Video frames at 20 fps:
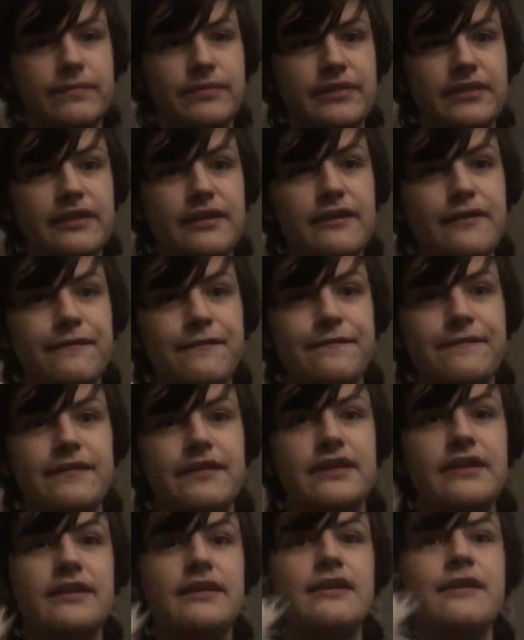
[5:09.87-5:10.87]

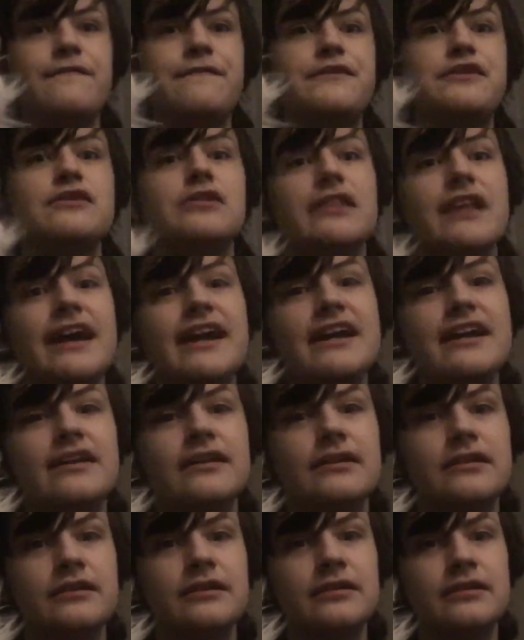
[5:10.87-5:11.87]
If you let it
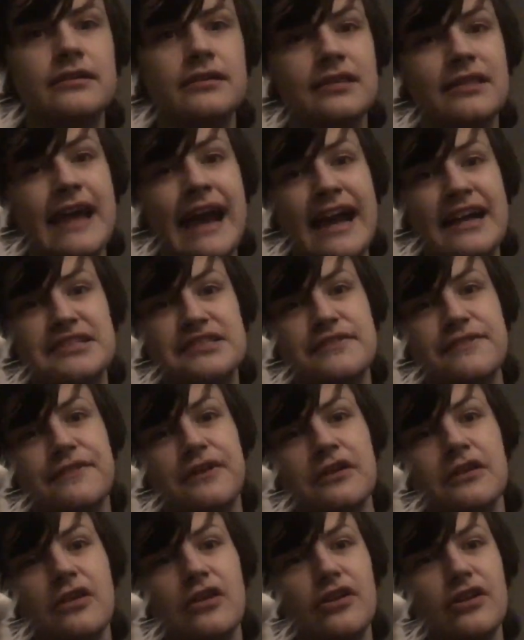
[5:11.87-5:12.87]
last
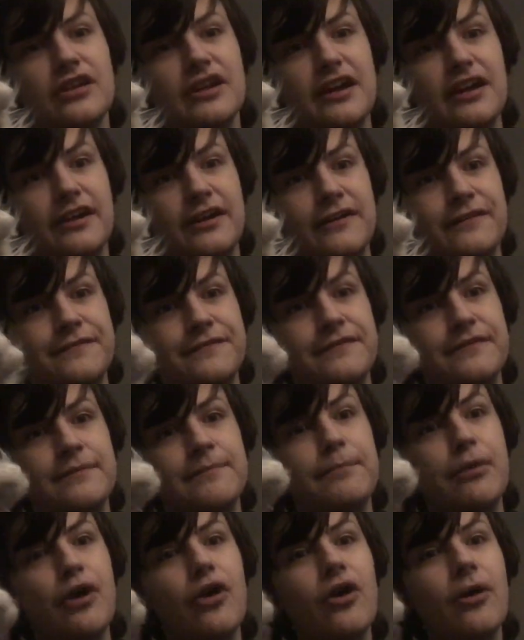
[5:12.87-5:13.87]
for long enough,
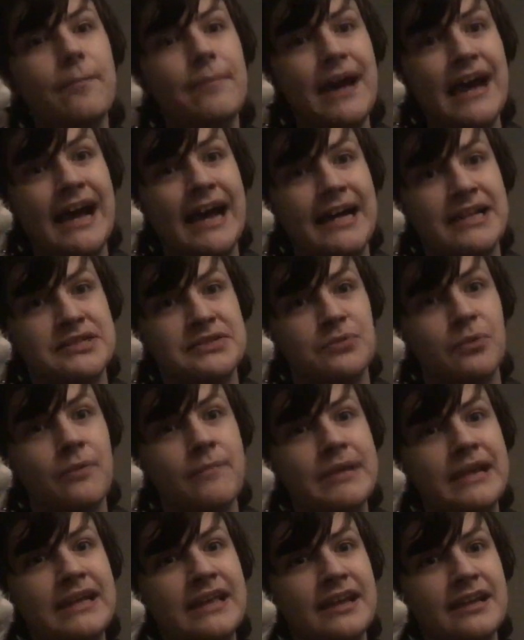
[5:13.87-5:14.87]
paw pads will
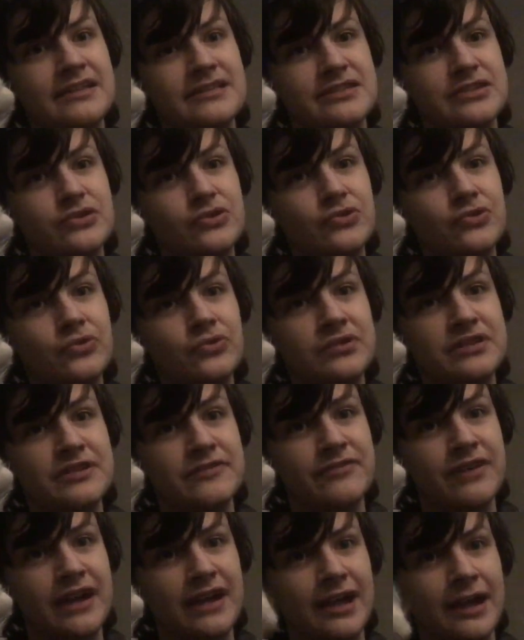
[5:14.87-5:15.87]
begin to
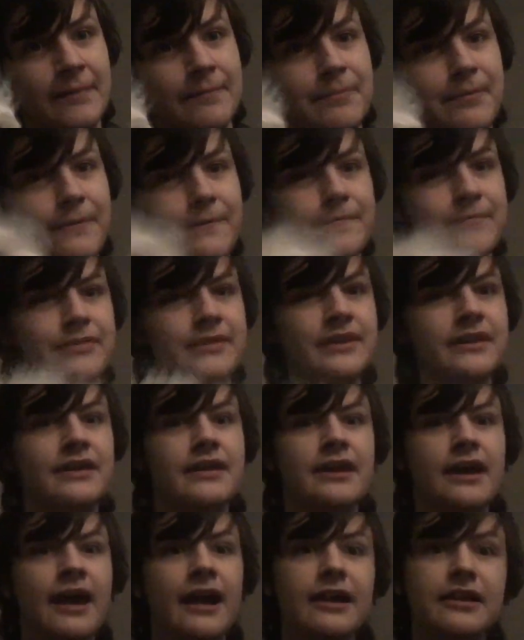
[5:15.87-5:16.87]
develop,
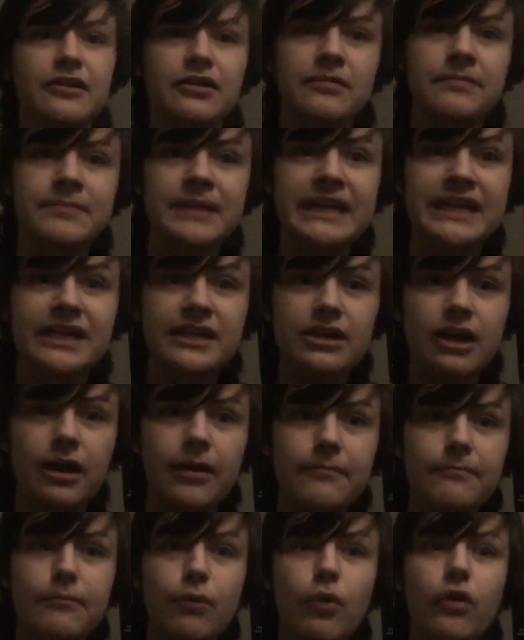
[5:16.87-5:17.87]
and you'll
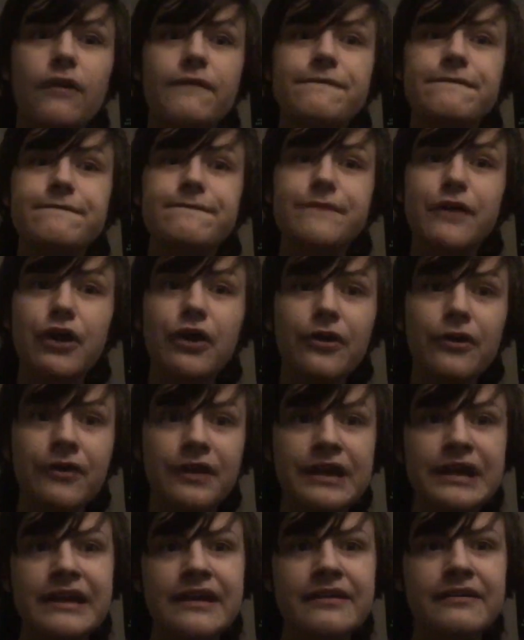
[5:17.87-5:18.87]
become more
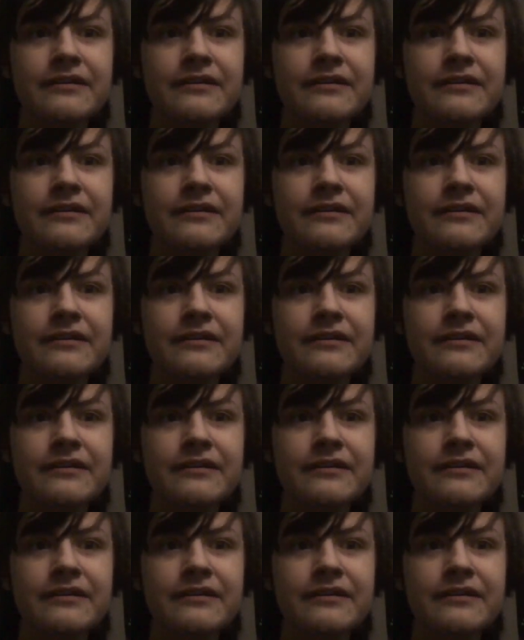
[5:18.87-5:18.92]
furry.